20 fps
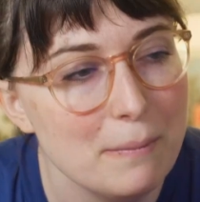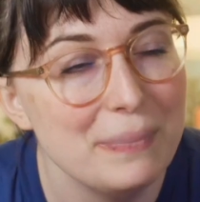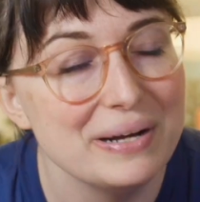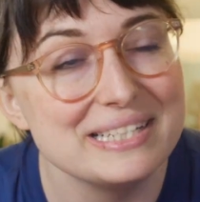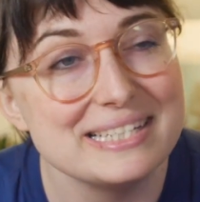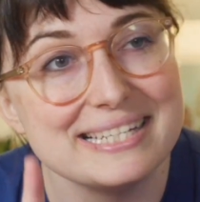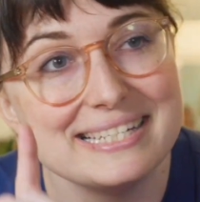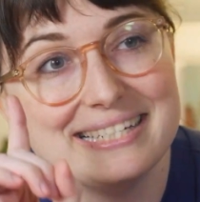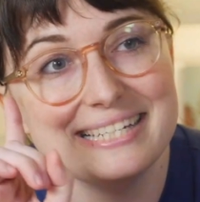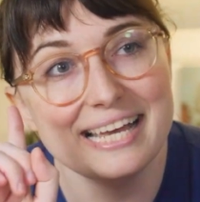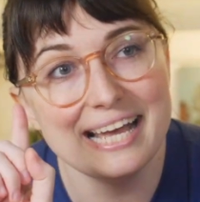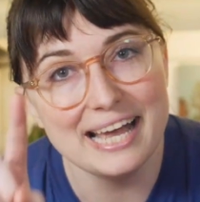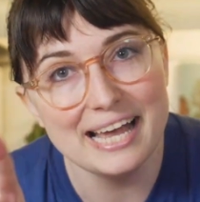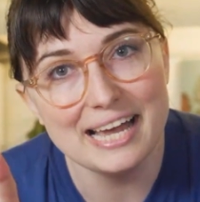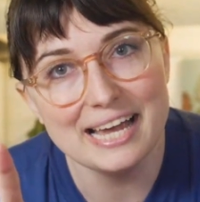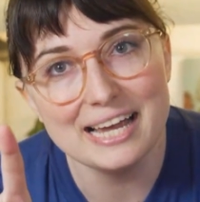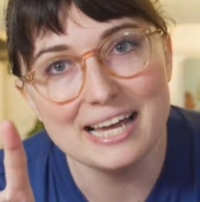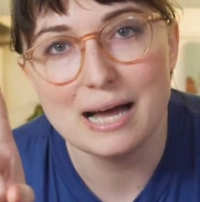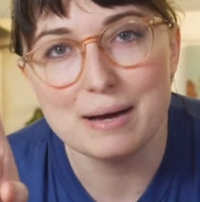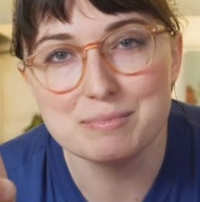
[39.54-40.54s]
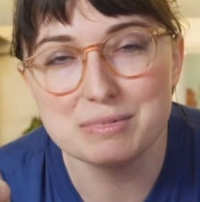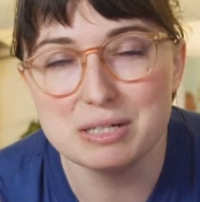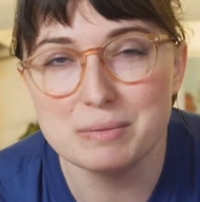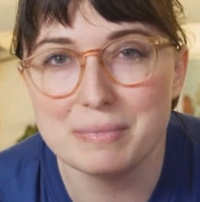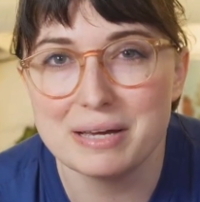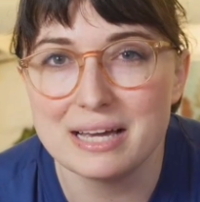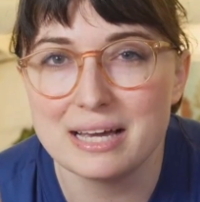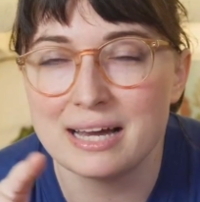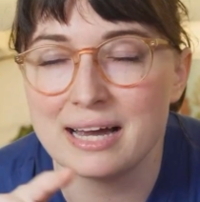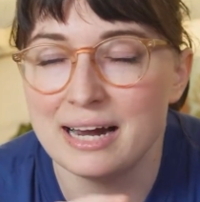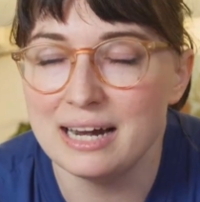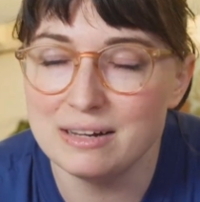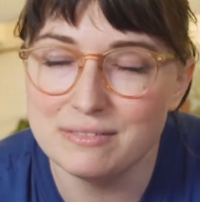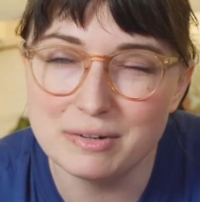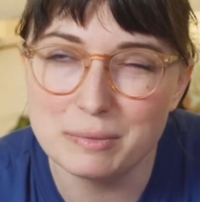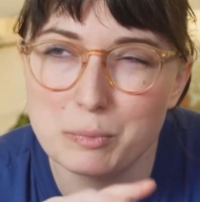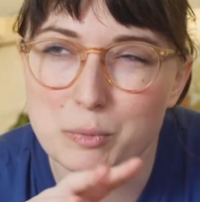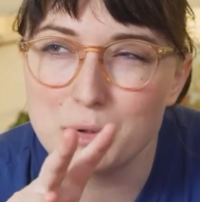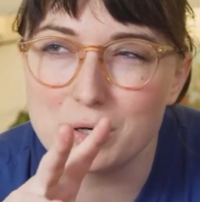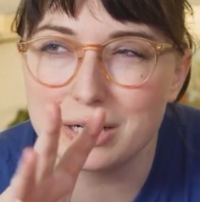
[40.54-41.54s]
But today, I'm gonna make kind of
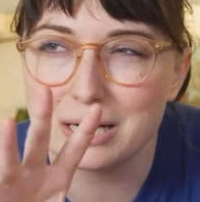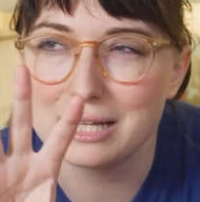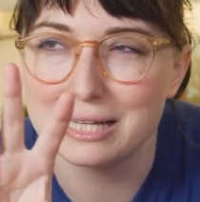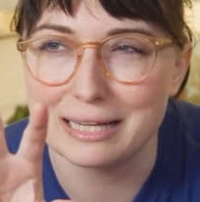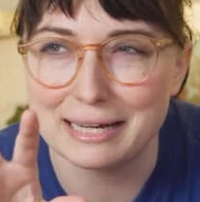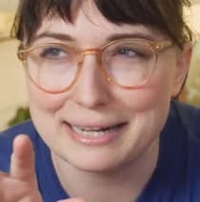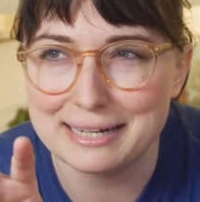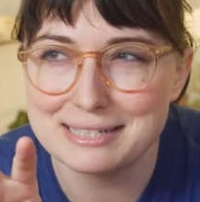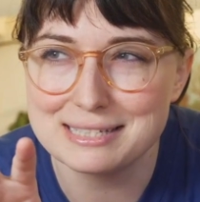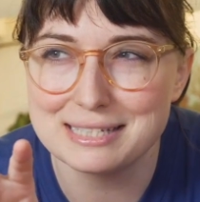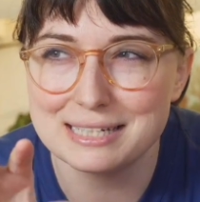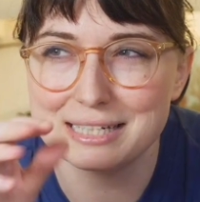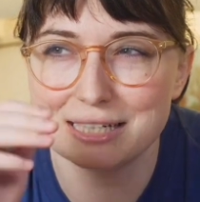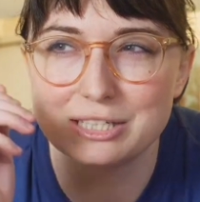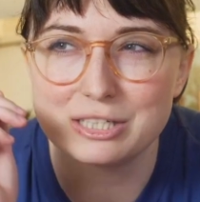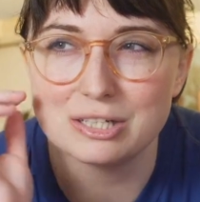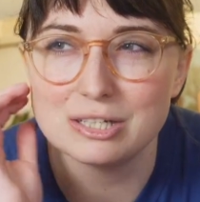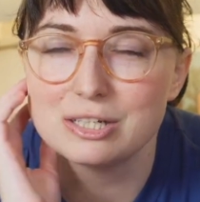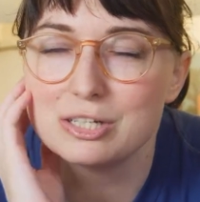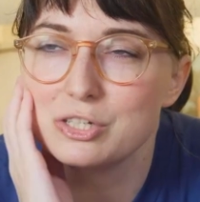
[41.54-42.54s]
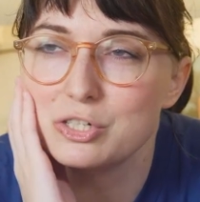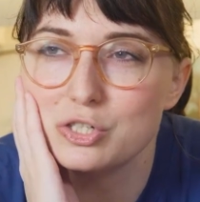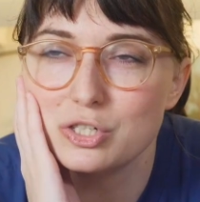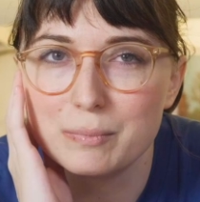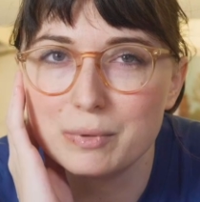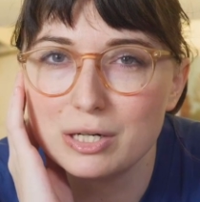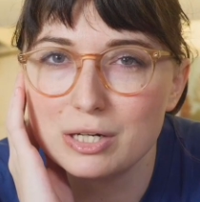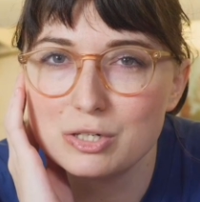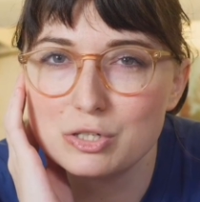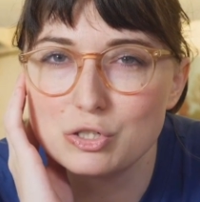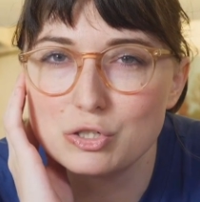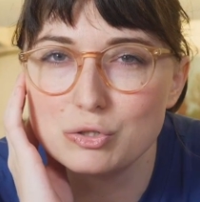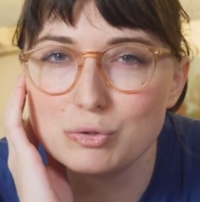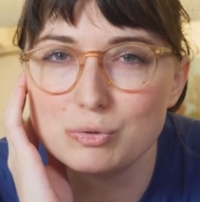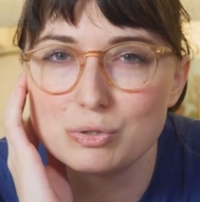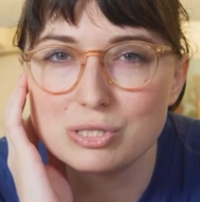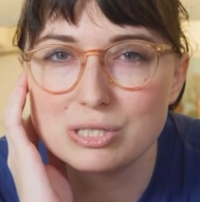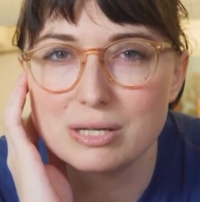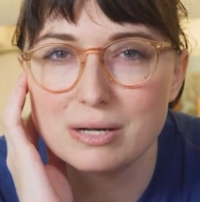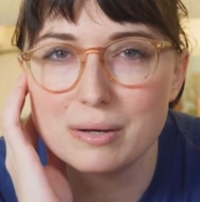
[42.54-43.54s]
a more classic dish. I'm gonna
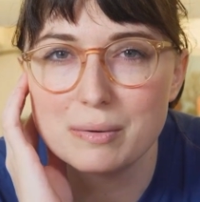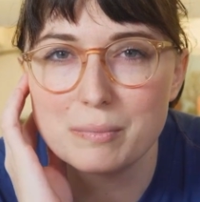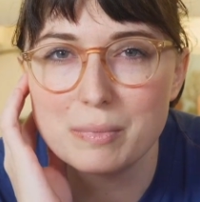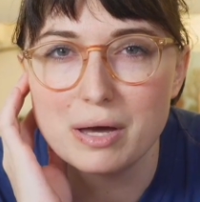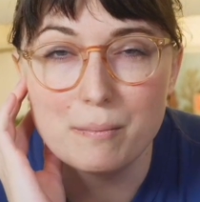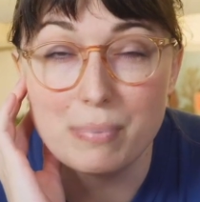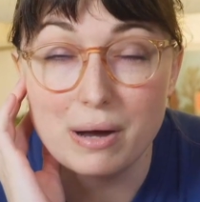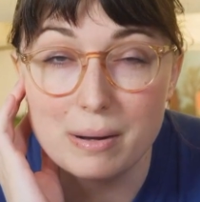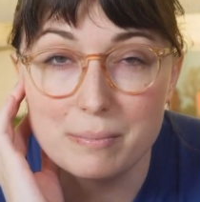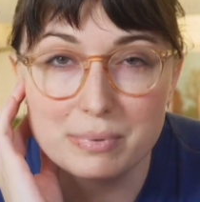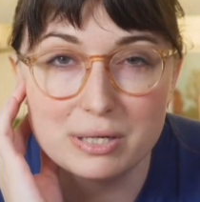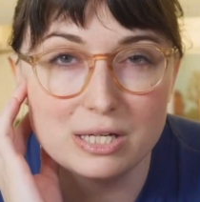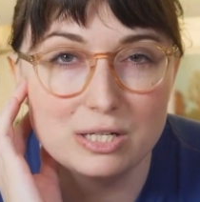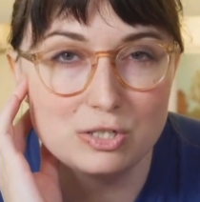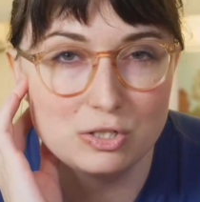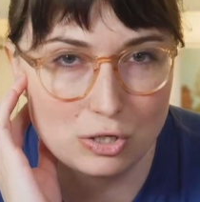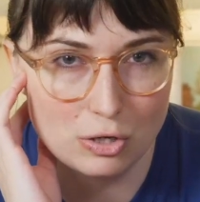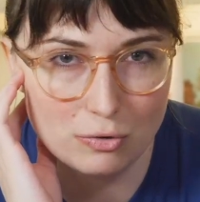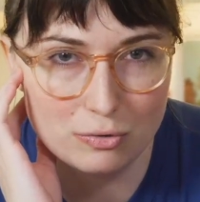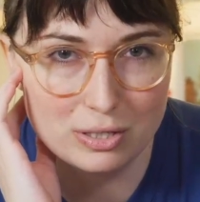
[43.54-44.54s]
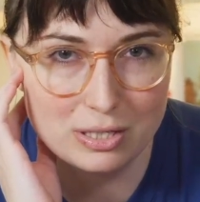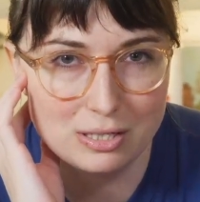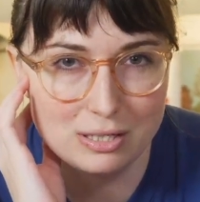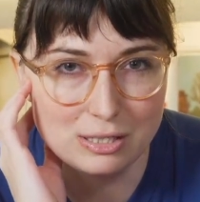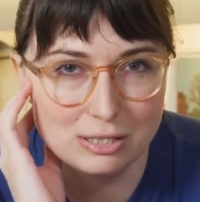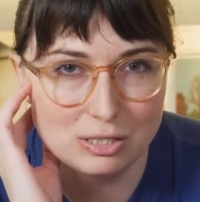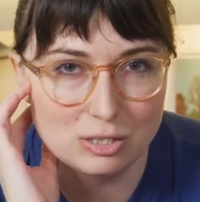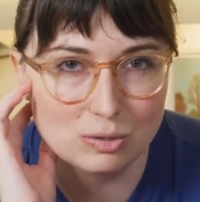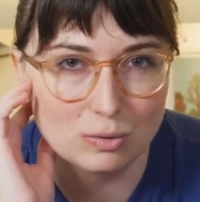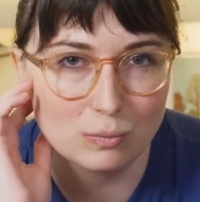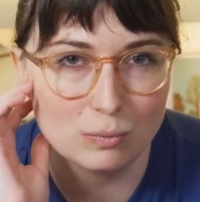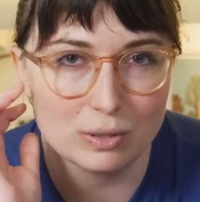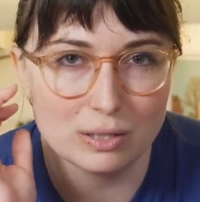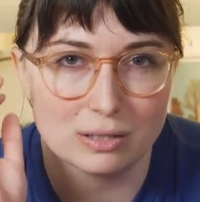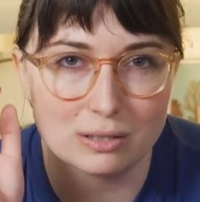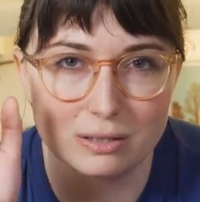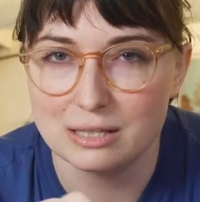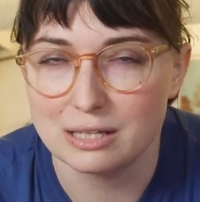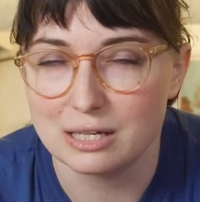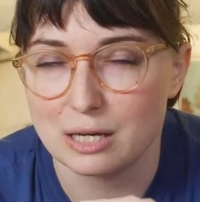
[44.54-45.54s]
do some pumpkin gnocchis
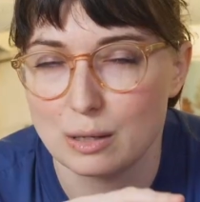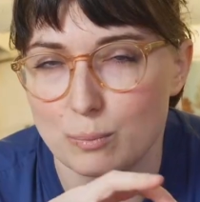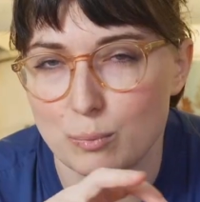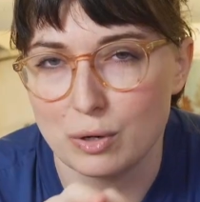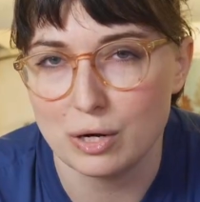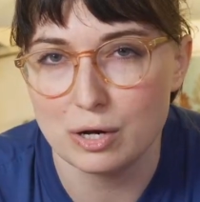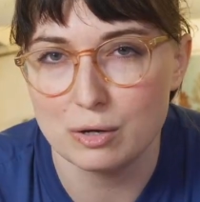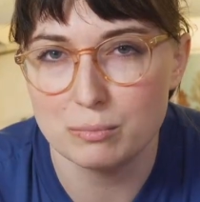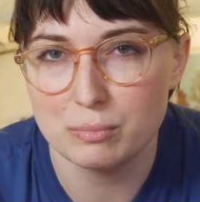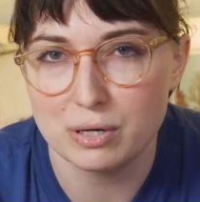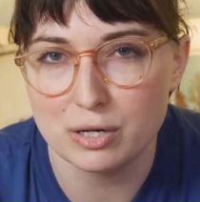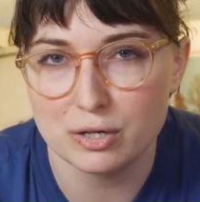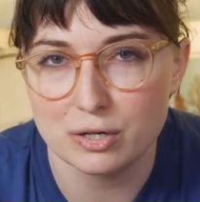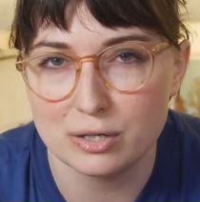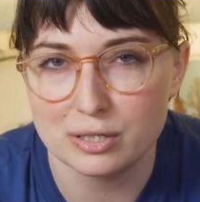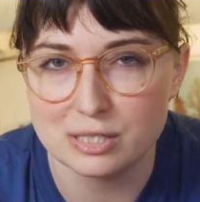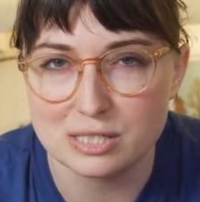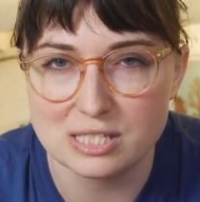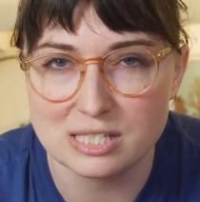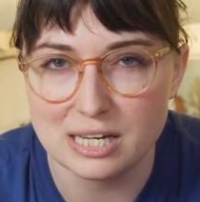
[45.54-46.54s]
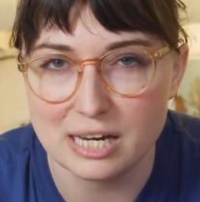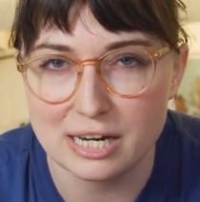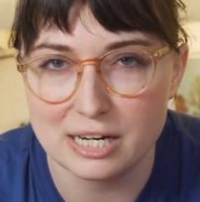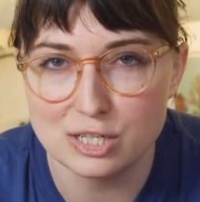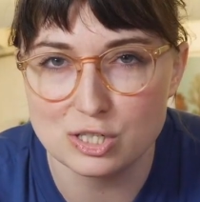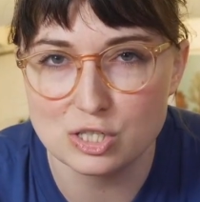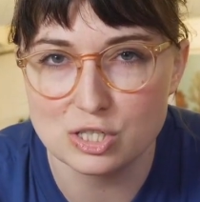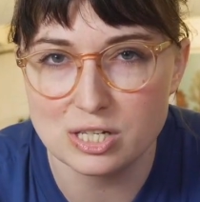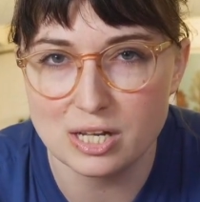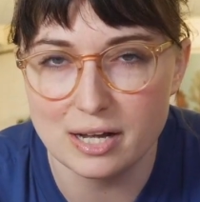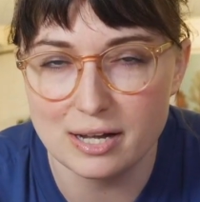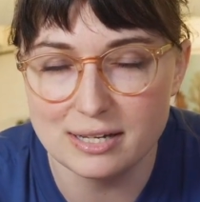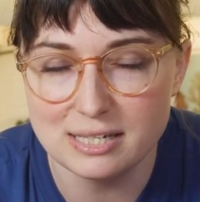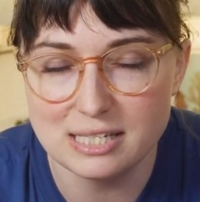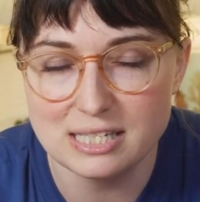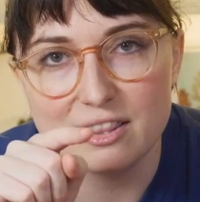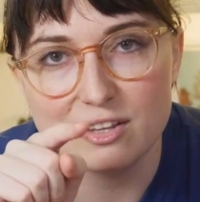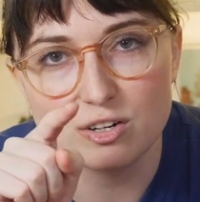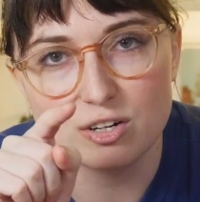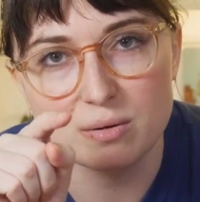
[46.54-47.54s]
with like a brown butter and sage
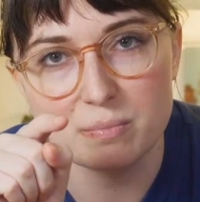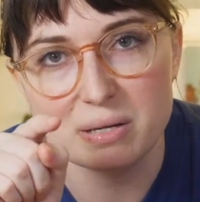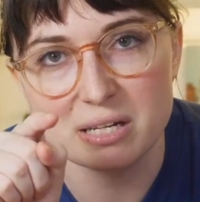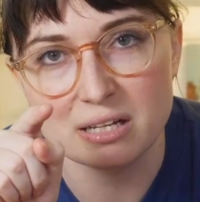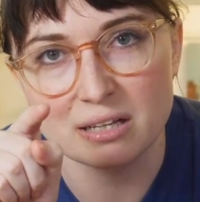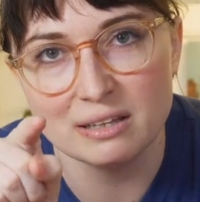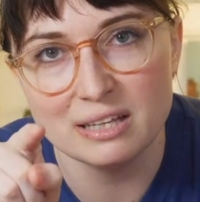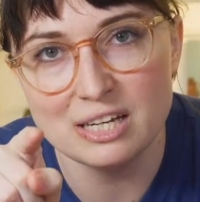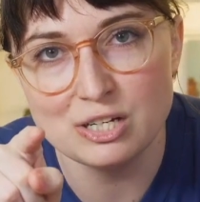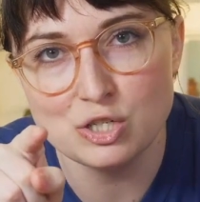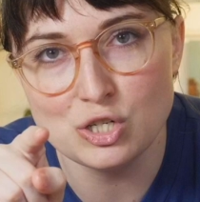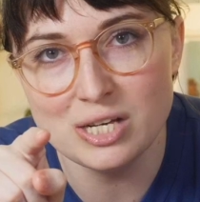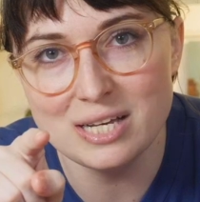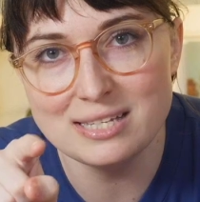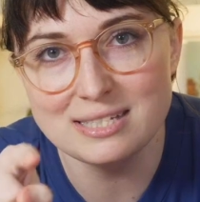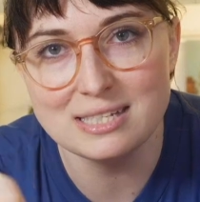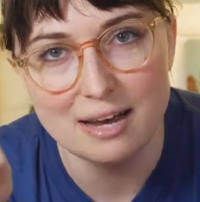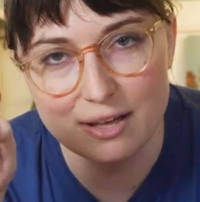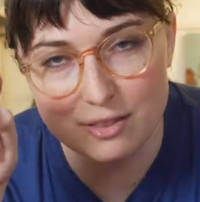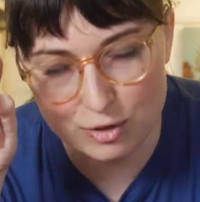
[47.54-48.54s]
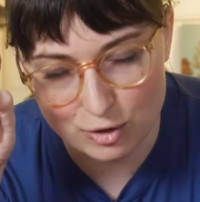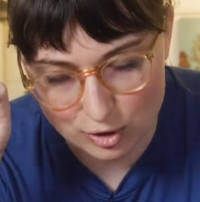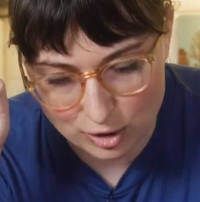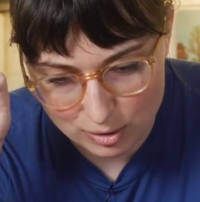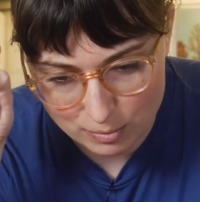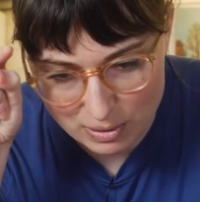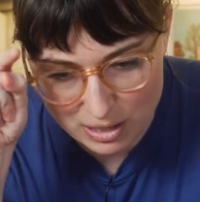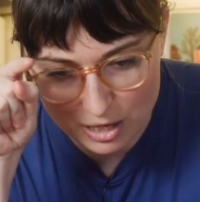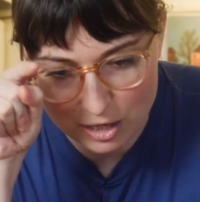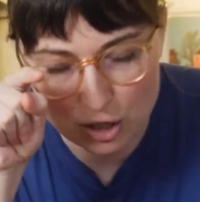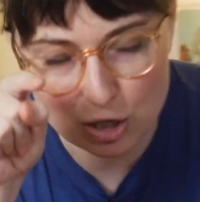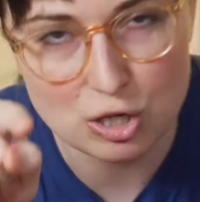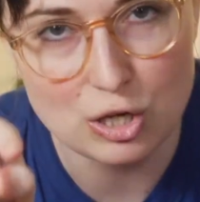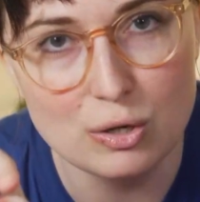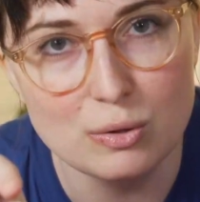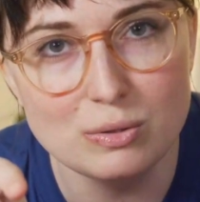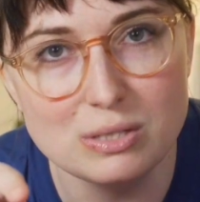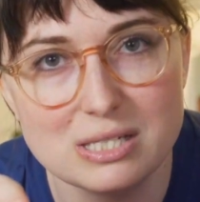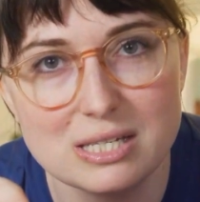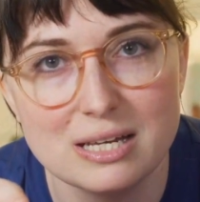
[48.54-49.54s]
sauce. They're gonna be delicious, and they're gonna be
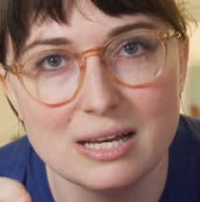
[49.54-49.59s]
cute,